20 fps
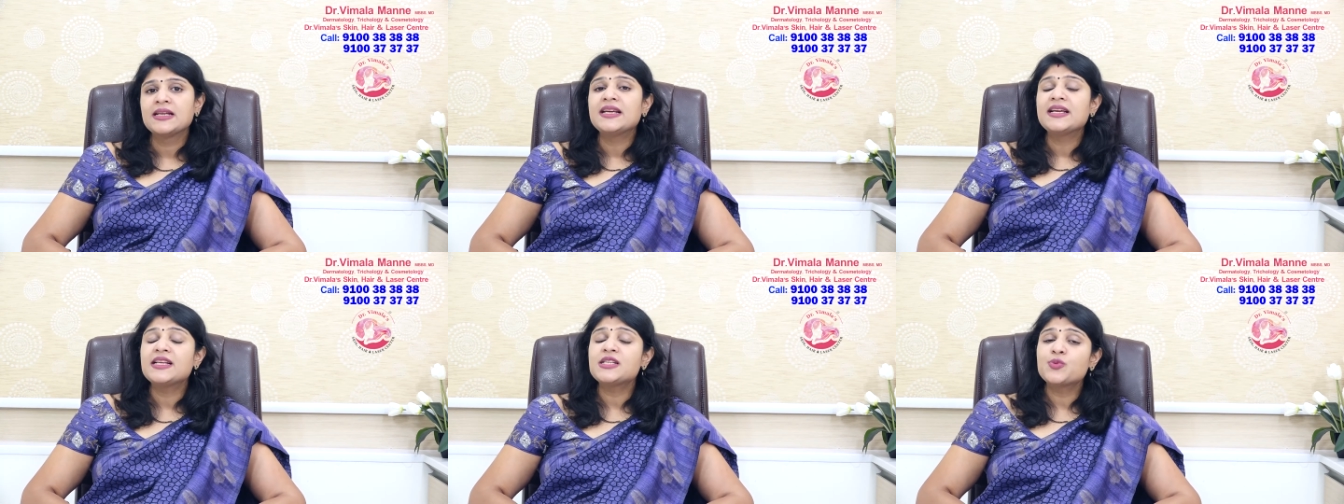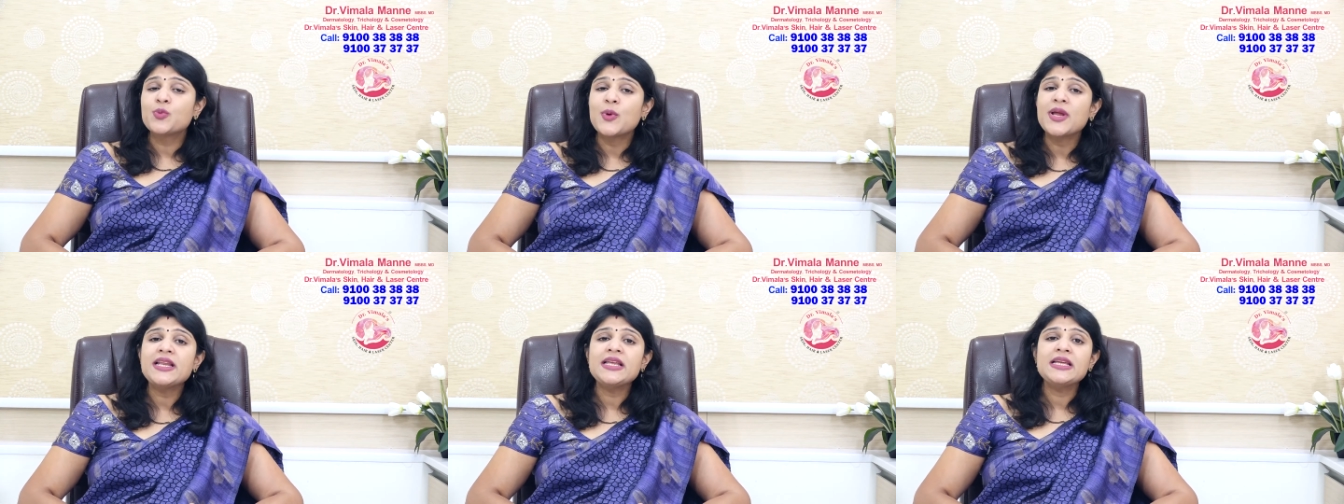It's
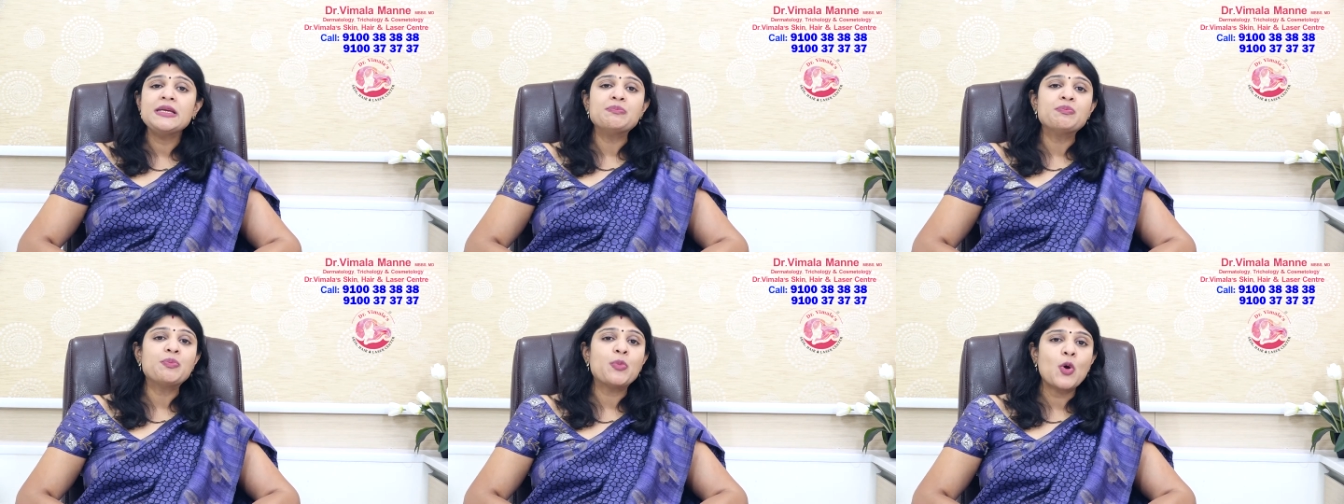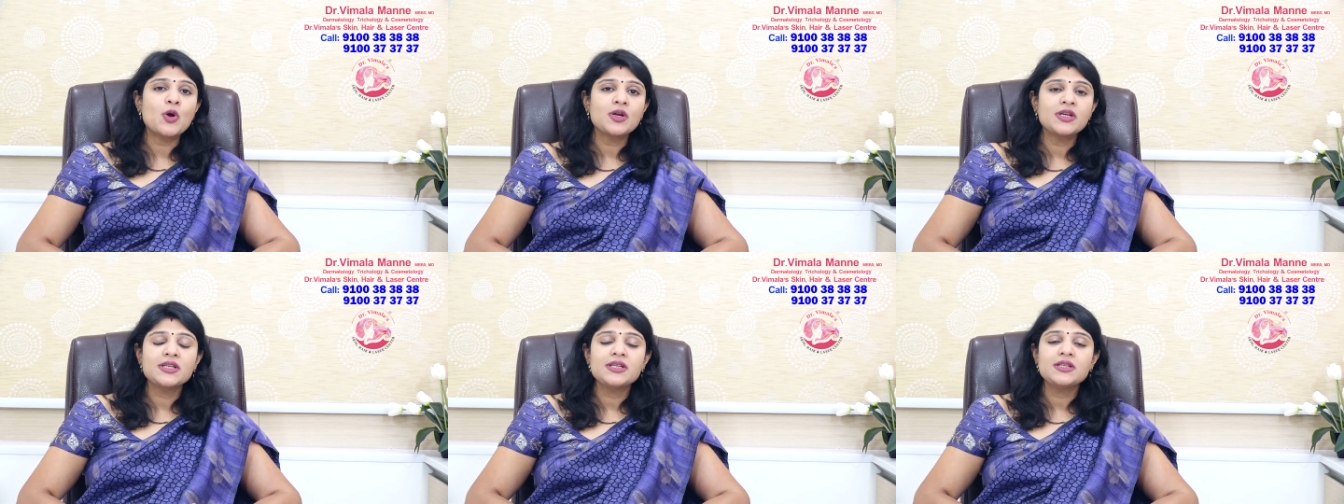very
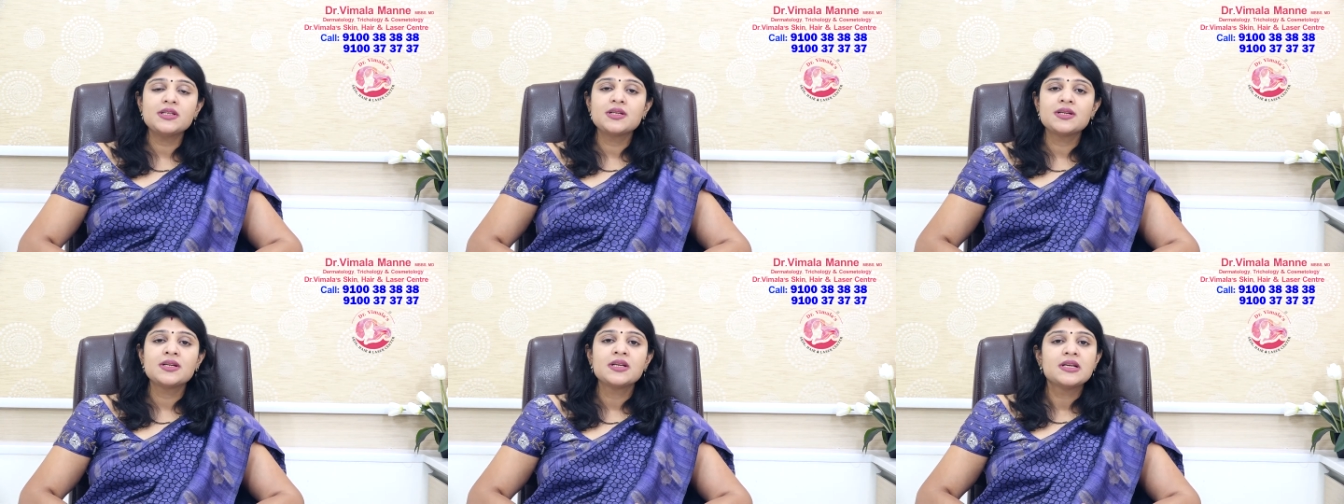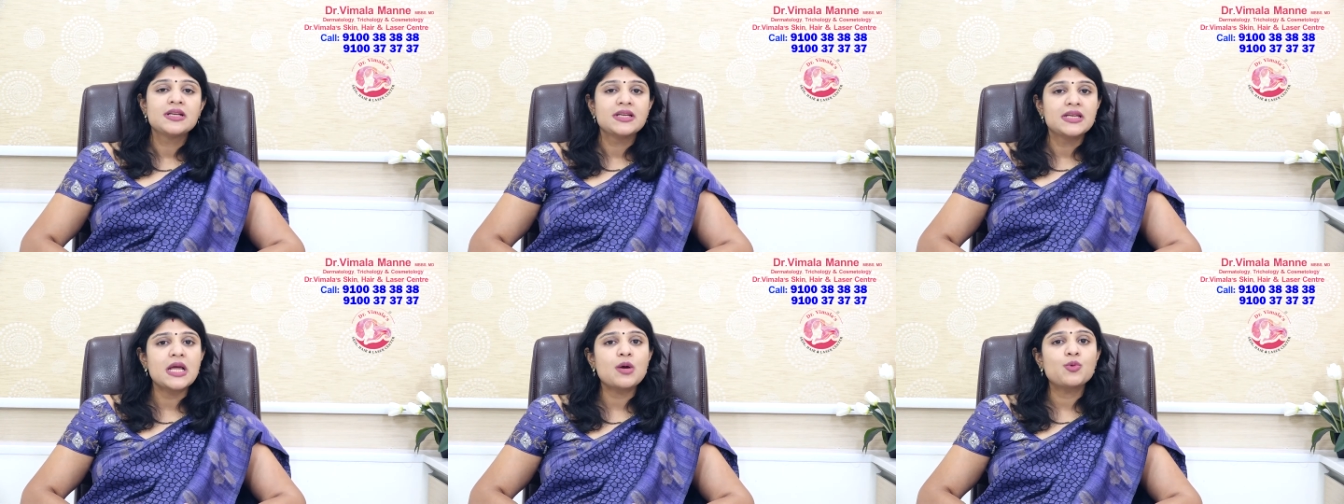important
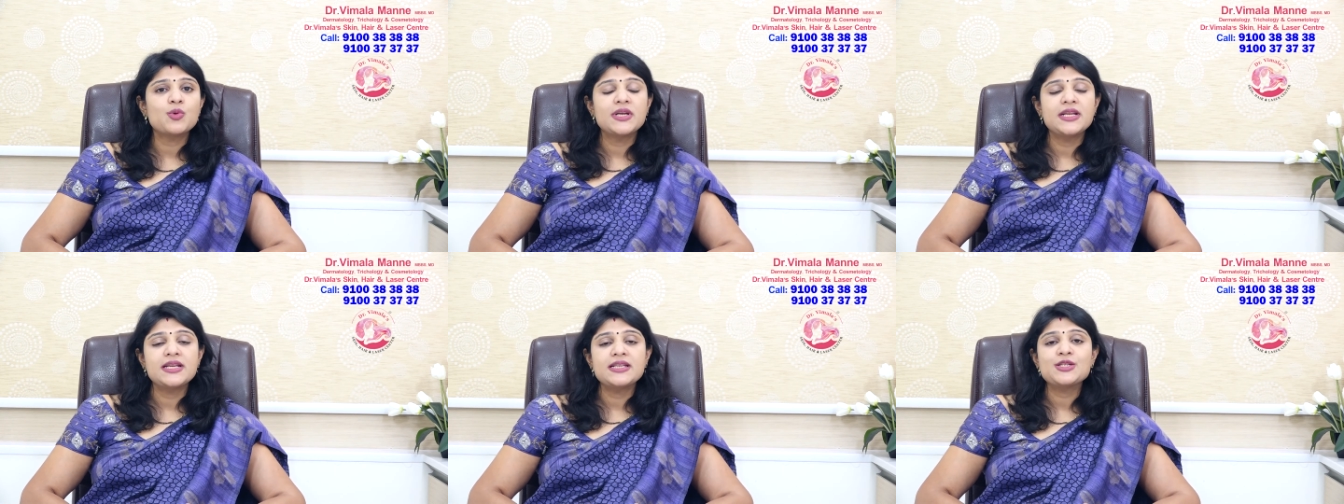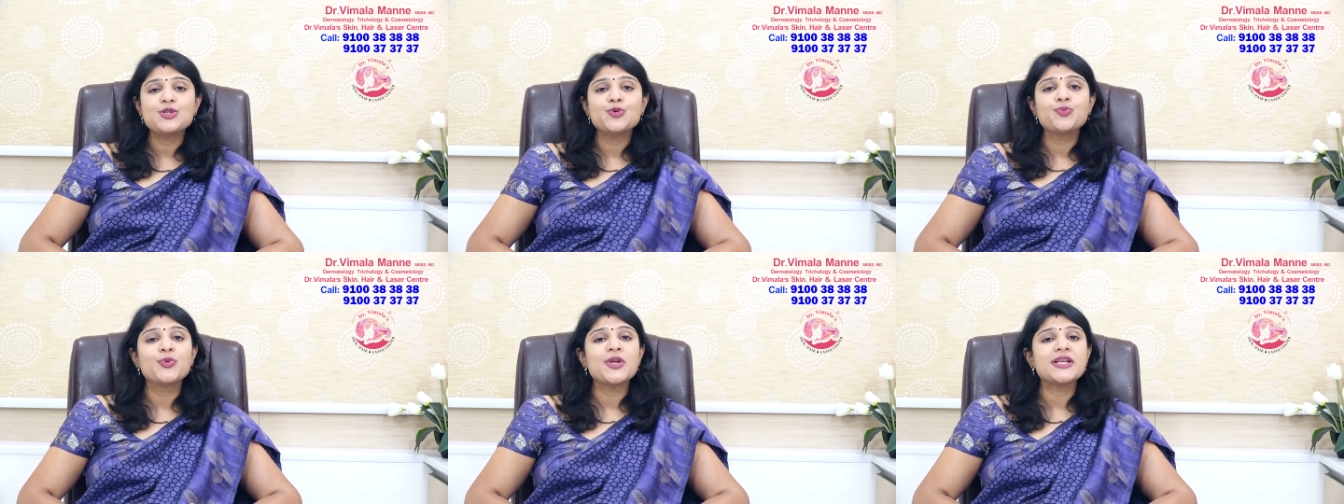
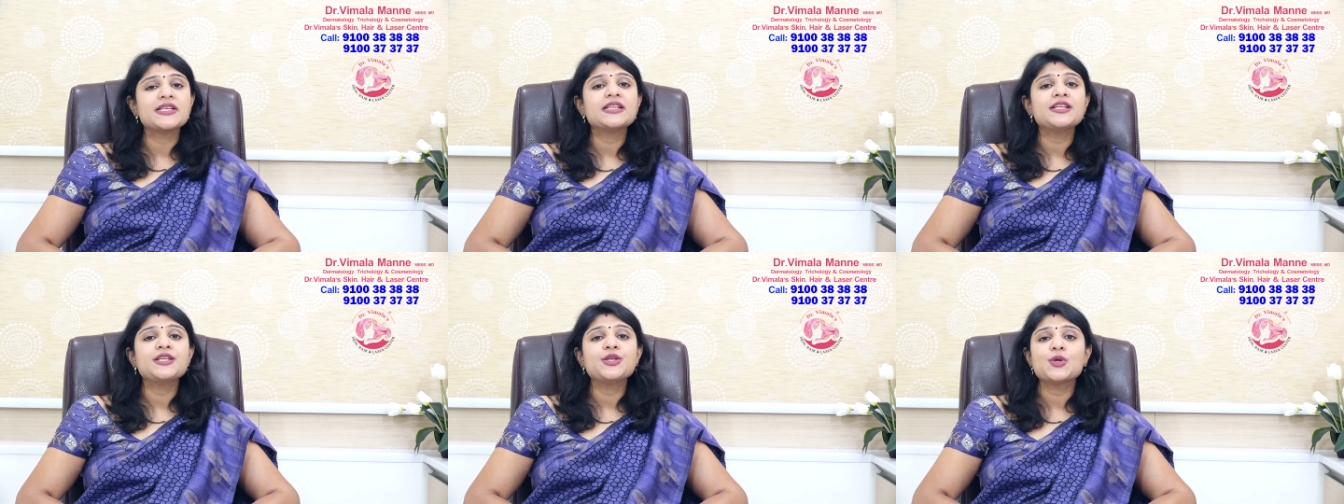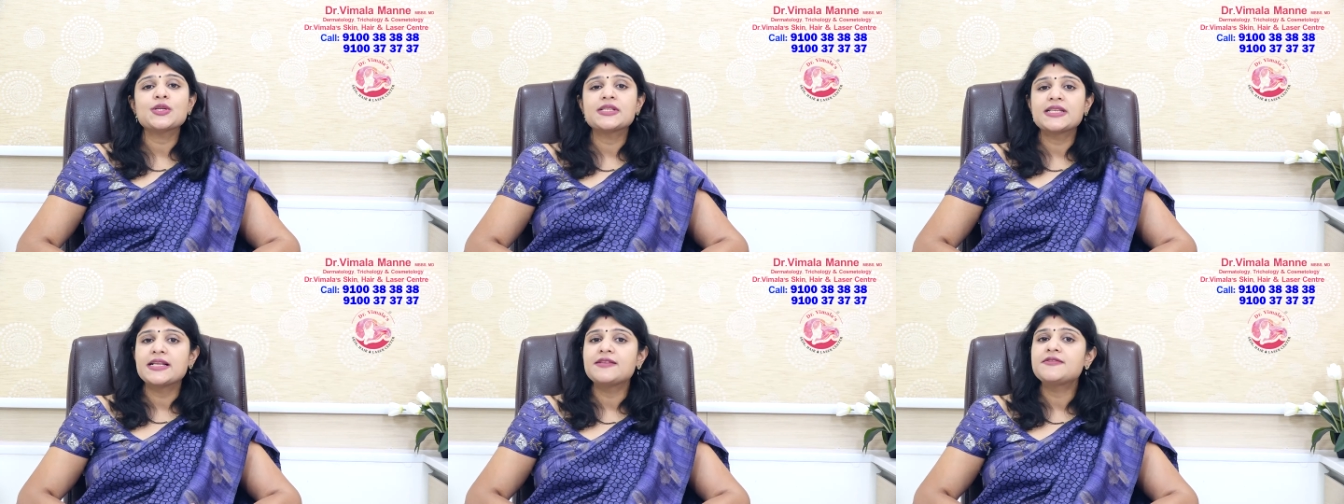nowadays to present
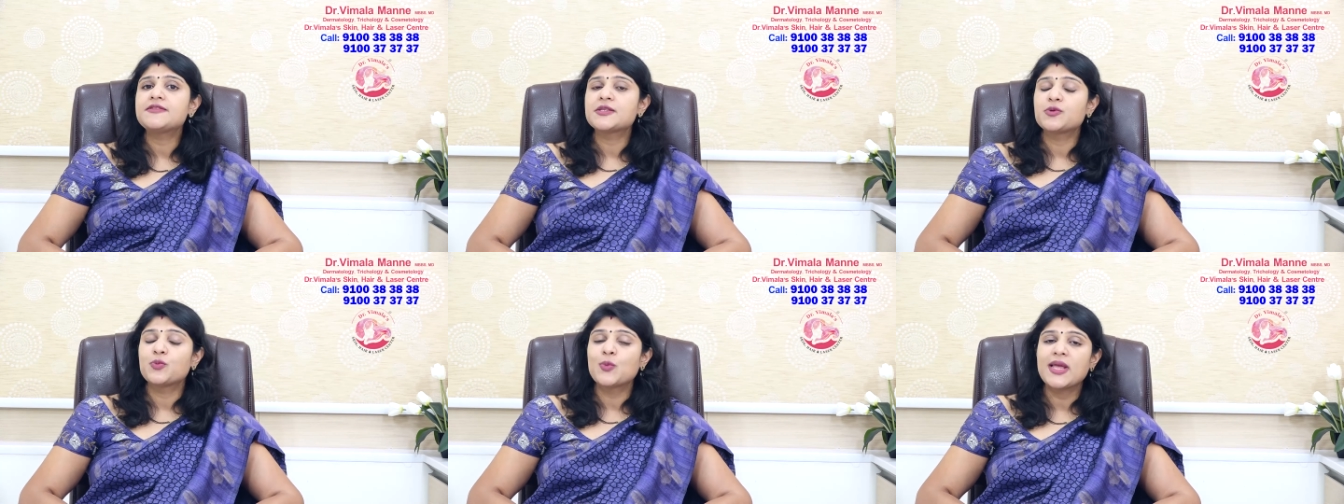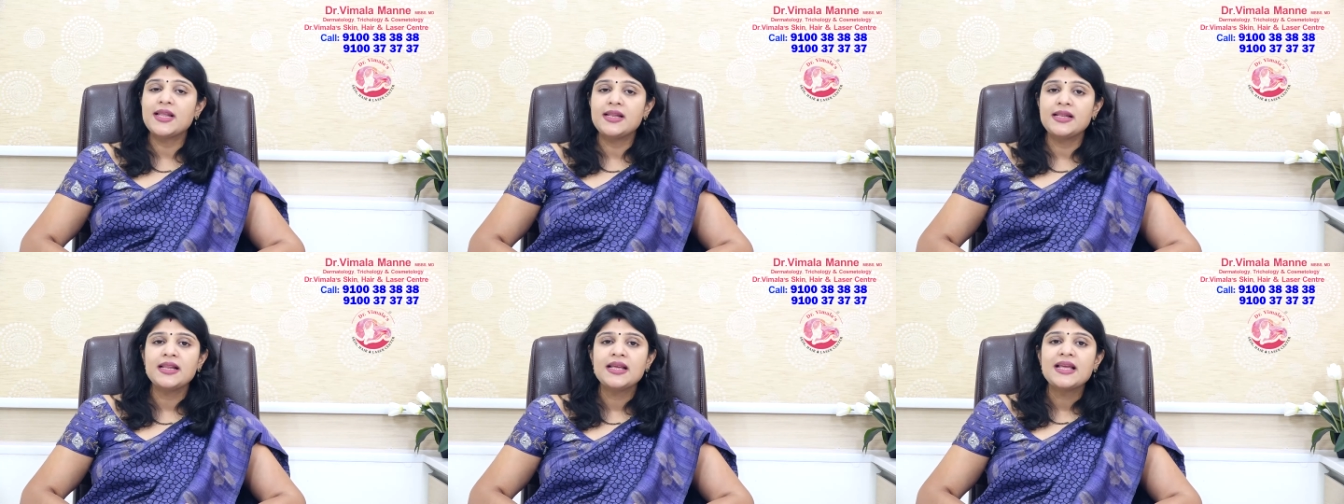yourselves
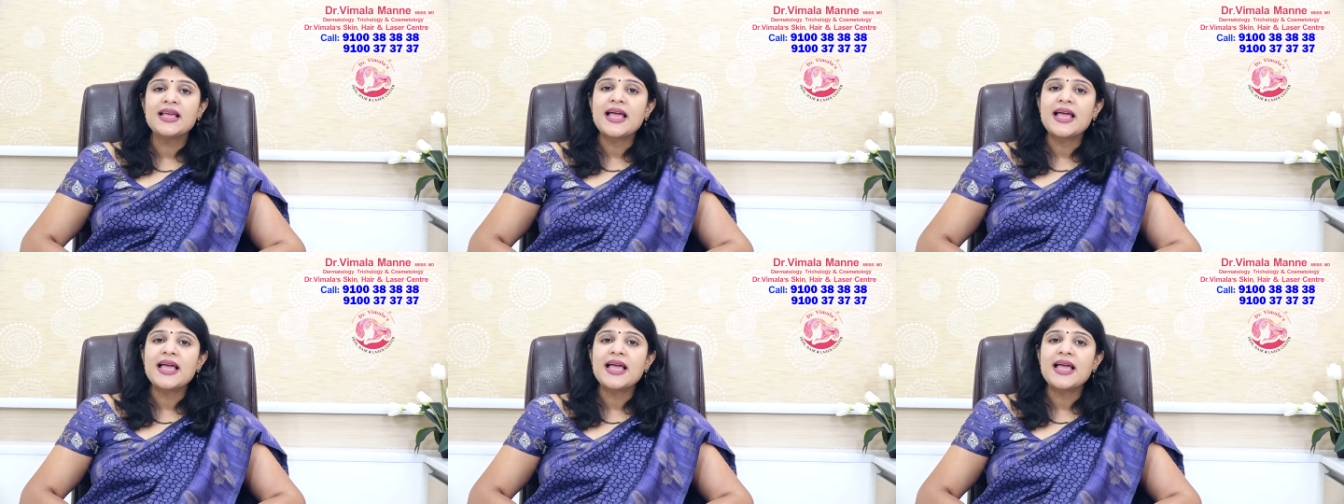well